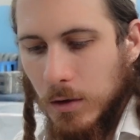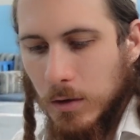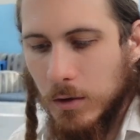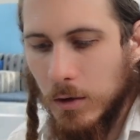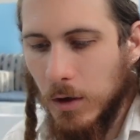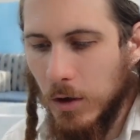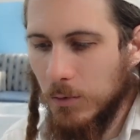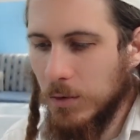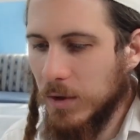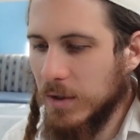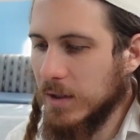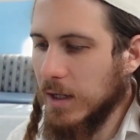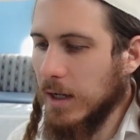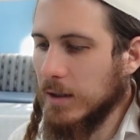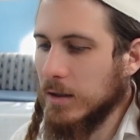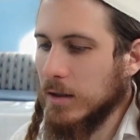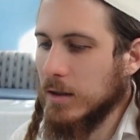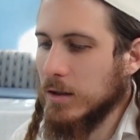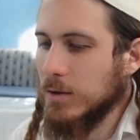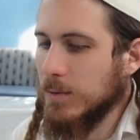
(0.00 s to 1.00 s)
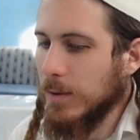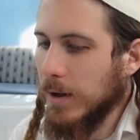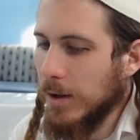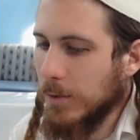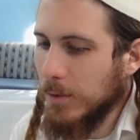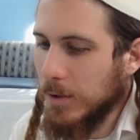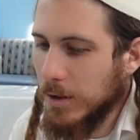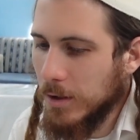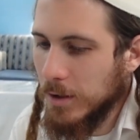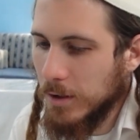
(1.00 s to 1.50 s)
So, Sia'ta Dishmaya,
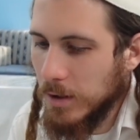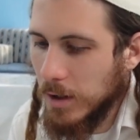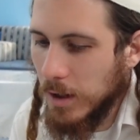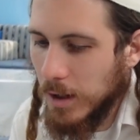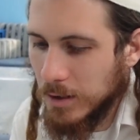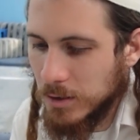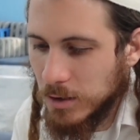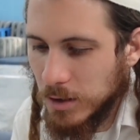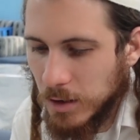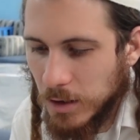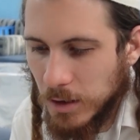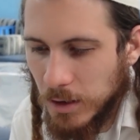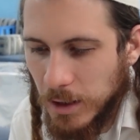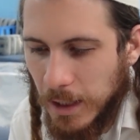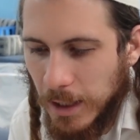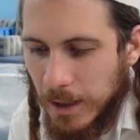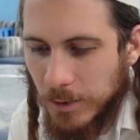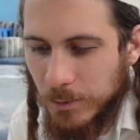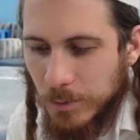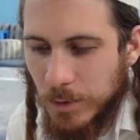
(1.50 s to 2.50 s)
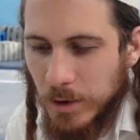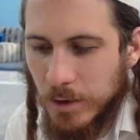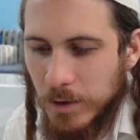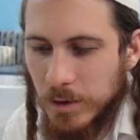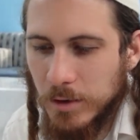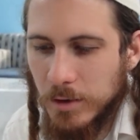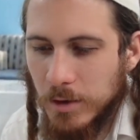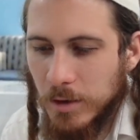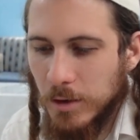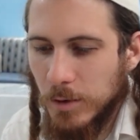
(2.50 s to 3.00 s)
we're here in the Alshech Academy
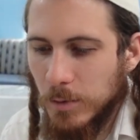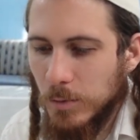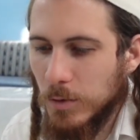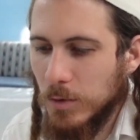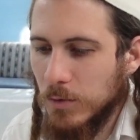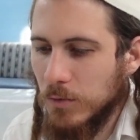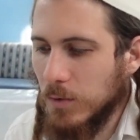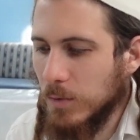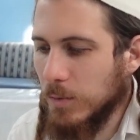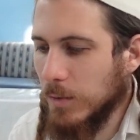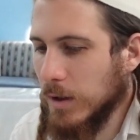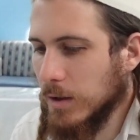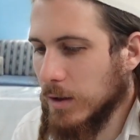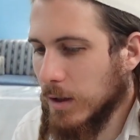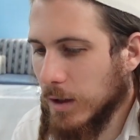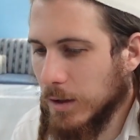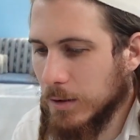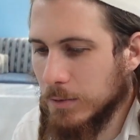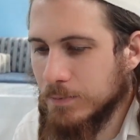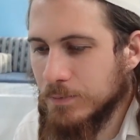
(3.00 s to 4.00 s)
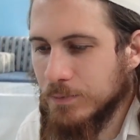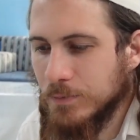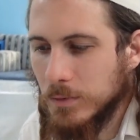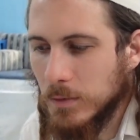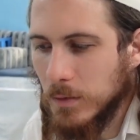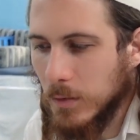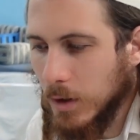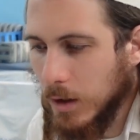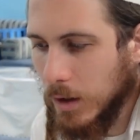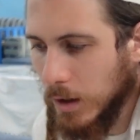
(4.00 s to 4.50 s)
on a beautiful Monday.
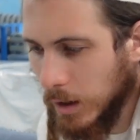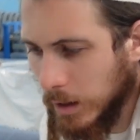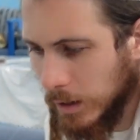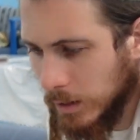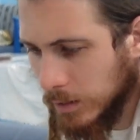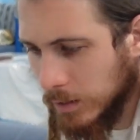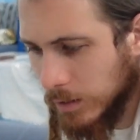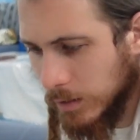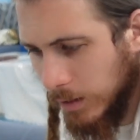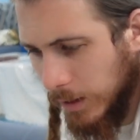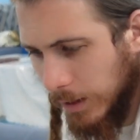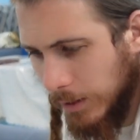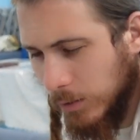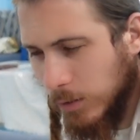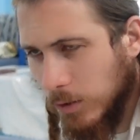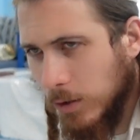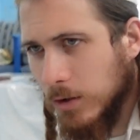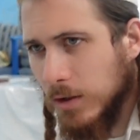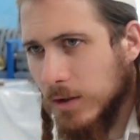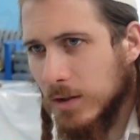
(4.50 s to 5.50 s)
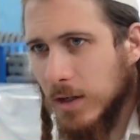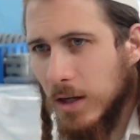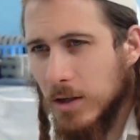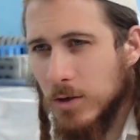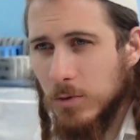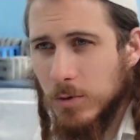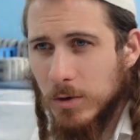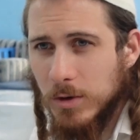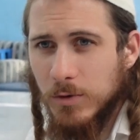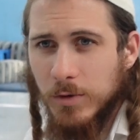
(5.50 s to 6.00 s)
And I know on the
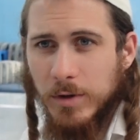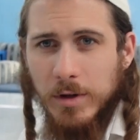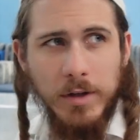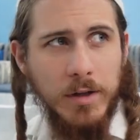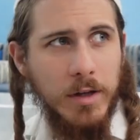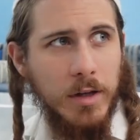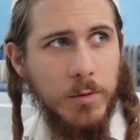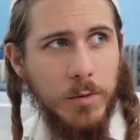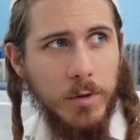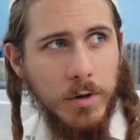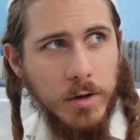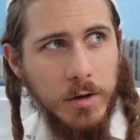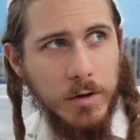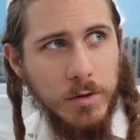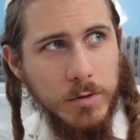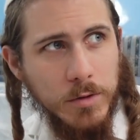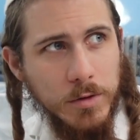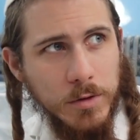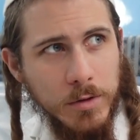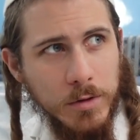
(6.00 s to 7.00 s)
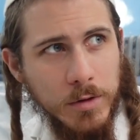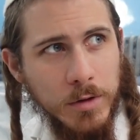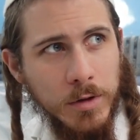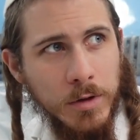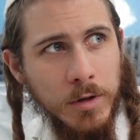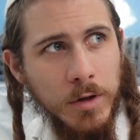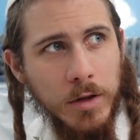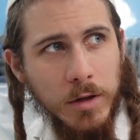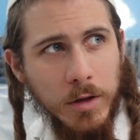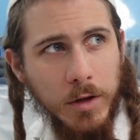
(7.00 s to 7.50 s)
schedule is written that we're going to
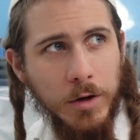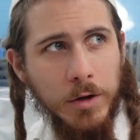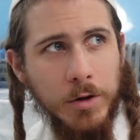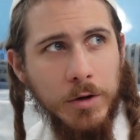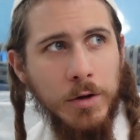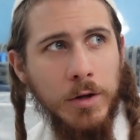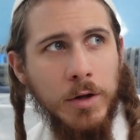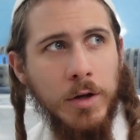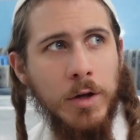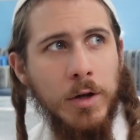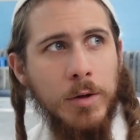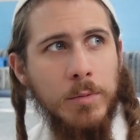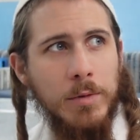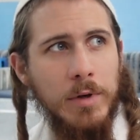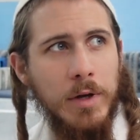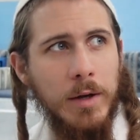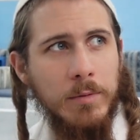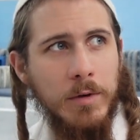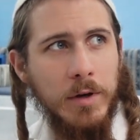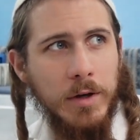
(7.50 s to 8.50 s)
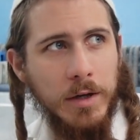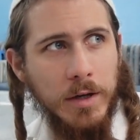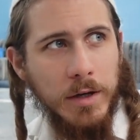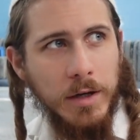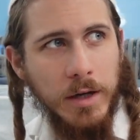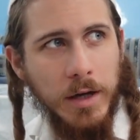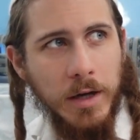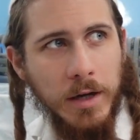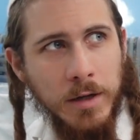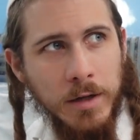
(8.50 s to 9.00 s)
learn V'yam
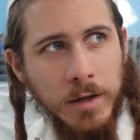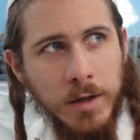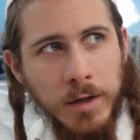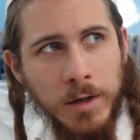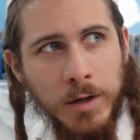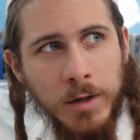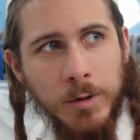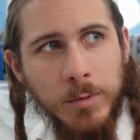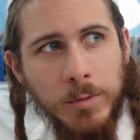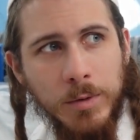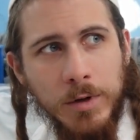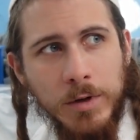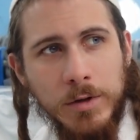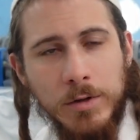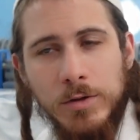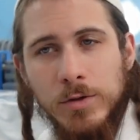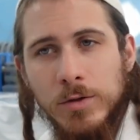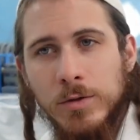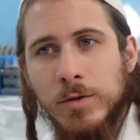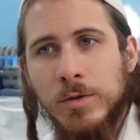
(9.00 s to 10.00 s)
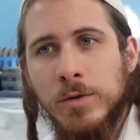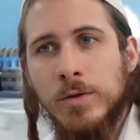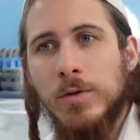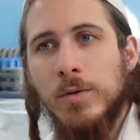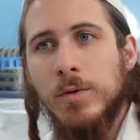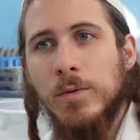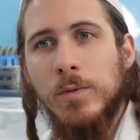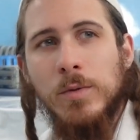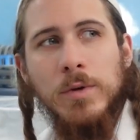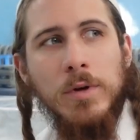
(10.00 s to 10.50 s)
Derkecha. But in truth,
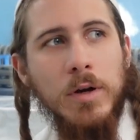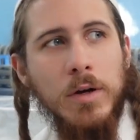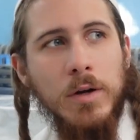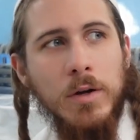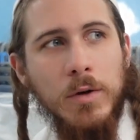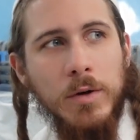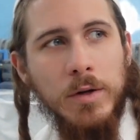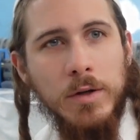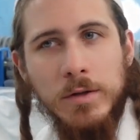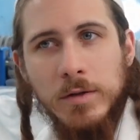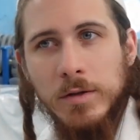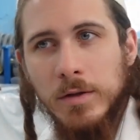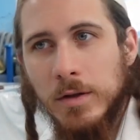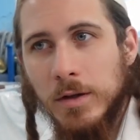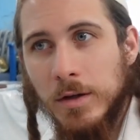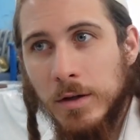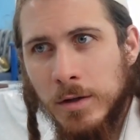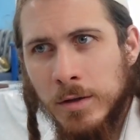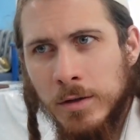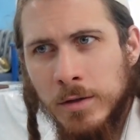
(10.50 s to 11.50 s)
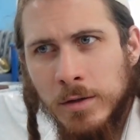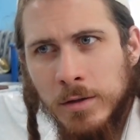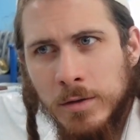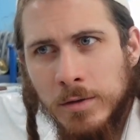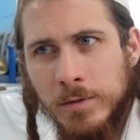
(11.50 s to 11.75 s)
we are going to learn